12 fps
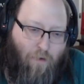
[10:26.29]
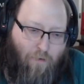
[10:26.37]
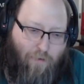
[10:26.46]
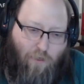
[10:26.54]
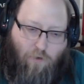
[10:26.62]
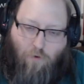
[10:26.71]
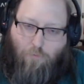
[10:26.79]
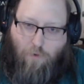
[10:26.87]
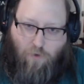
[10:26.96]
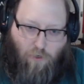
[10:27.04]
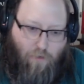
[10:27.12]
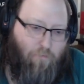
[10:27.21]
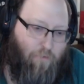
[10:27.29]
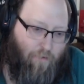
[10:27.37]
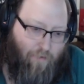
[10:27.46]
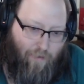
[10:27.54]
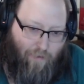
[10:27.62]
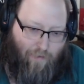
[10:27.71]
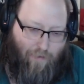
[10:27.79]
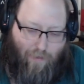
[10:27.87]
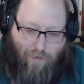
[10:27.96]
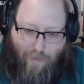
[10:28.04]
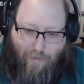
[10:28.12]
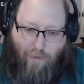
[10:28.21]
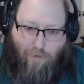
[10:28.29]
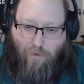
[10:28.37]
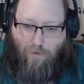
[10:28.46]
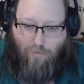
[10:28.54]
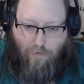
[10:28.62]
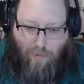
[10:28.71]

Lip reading: It's total bullshit. Don't listen to that. That's all.